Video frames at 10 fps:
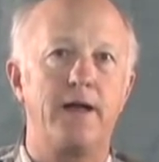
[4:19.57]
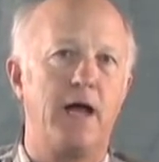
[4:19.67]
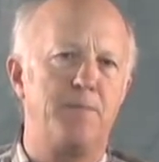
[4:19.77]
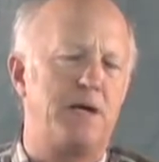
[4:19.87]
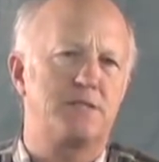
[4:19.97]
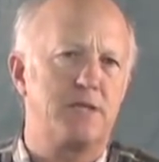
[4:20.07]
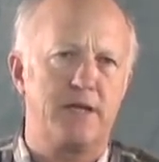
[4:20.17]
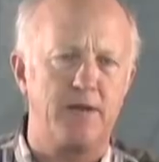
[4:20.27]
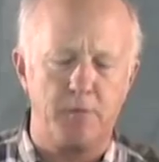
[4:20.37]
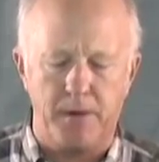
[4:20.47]
Now, I'm not
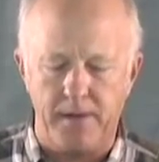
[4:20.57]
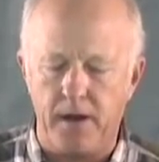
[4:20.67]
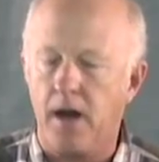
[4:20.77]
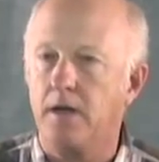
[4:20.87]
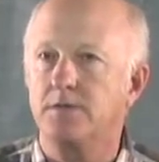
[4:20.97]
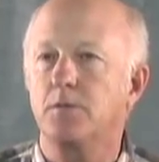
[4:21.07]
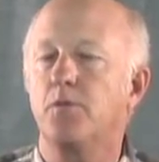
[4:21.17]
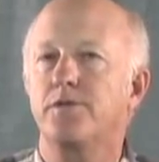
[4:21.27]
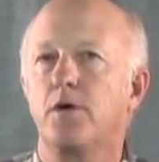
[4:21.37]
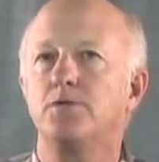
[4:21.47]
saying everybody that hires them
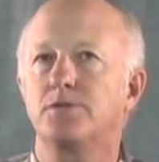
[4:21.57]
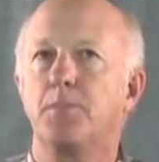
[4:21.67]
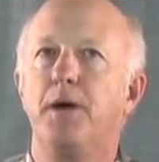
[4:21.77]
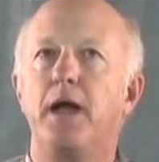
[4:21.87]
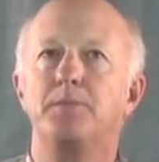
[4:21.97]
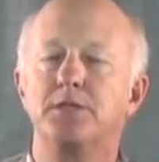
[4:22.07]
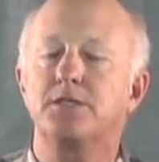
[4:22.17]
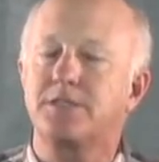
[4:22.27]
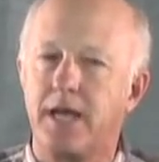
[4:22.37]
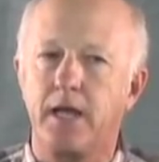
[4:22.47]
withholds their pay. I'm
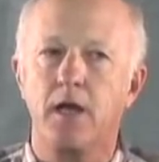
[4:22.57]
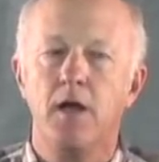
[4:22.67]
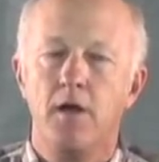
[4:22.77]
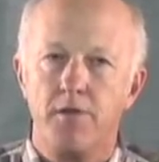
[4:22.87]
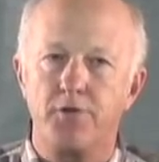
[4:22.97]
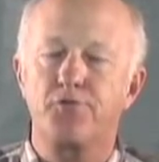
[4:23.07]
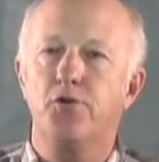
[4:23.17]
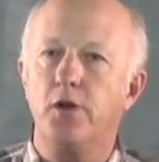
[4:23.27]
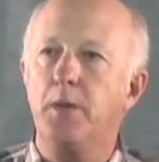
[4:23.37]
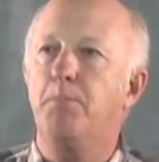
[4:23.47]
just saying the
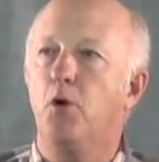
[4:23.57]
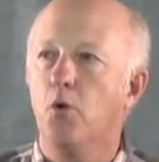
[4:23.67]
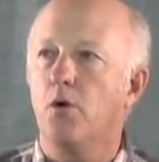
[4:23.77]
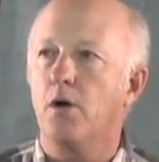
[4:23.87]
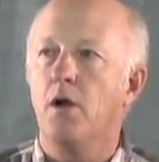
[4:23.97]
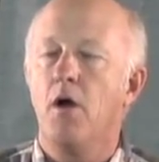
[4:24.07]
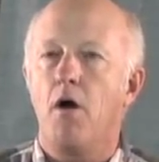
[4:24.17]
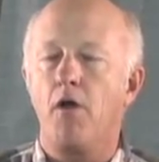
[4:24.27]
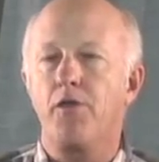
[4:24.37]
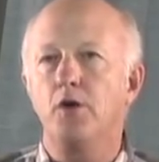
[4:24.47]
truly poor
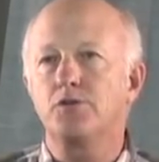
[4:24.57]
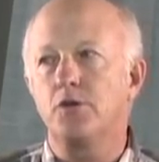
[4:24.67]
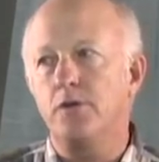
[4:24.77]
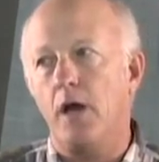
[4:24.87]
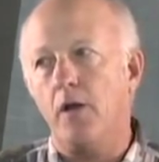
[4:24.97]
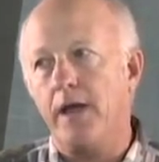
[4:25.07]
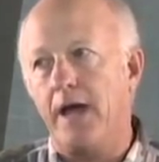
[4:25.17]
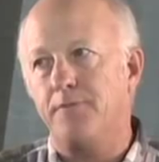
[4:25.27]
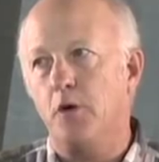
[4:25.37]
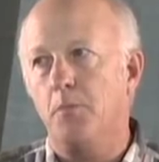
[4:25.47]
are those who not only
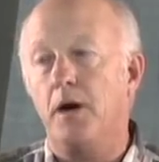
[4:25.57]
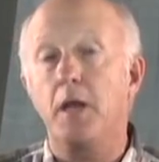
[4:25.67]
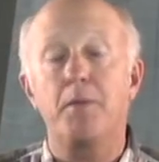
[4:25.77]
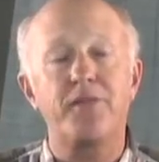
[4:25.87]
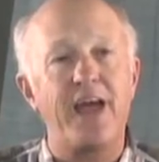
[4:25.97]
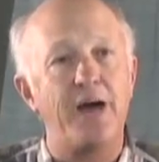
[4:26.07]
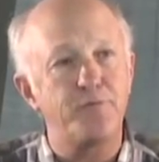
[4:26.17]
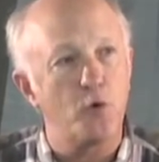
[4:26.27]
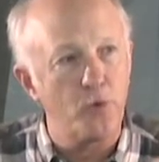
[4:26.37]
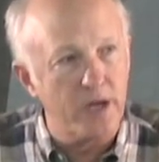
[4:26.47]
have no money, but they have
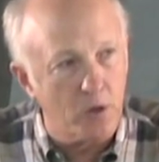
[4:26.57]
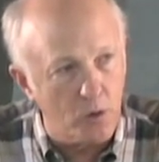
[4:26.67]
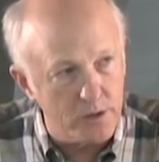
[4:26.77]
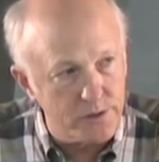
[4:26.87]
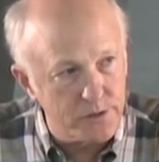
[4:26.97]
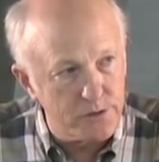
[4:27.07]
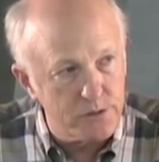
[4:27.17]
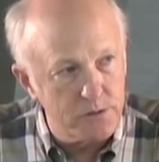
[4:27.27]
no recourse.